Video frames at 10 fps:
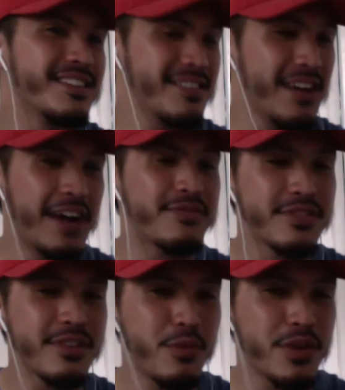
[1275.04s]

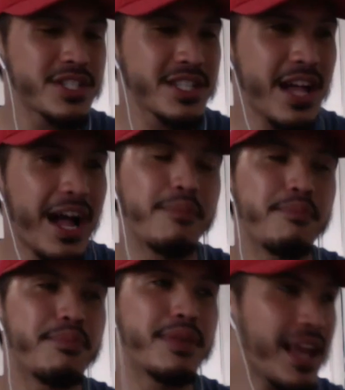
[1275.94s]
after watching that, I
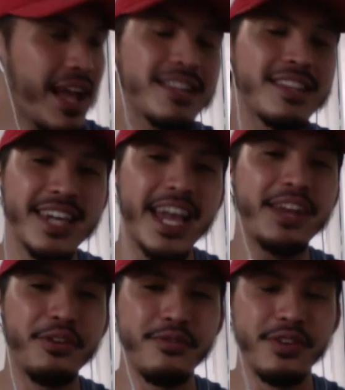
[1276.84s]
played the
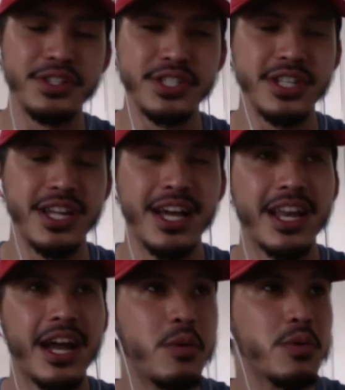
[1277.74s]
Kano version,
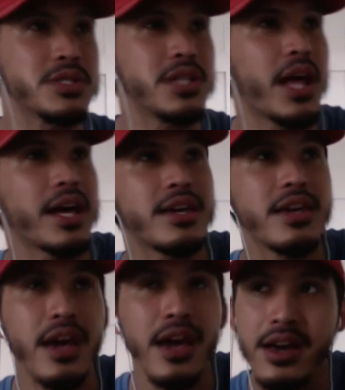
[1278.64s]
and I was like,
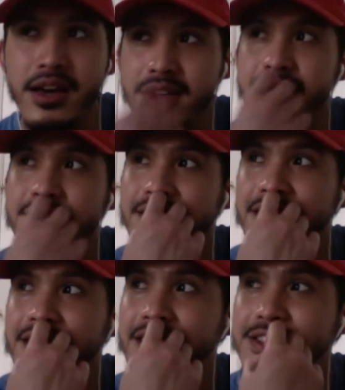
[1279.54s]
yeah,
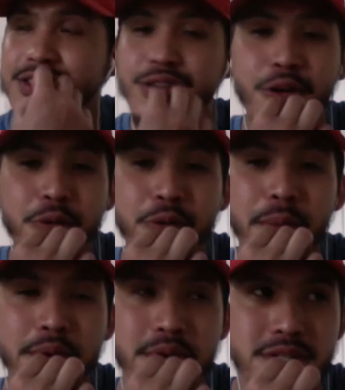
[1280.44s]
certain
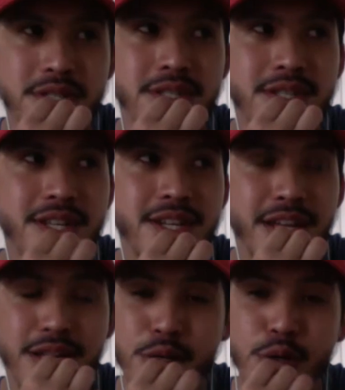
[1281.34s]
rappers
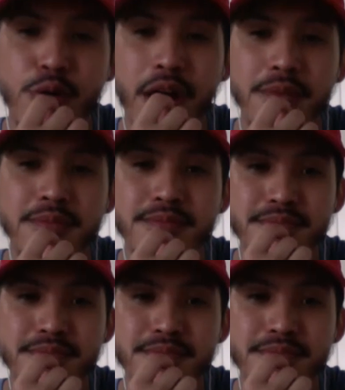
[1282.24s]
can do grime.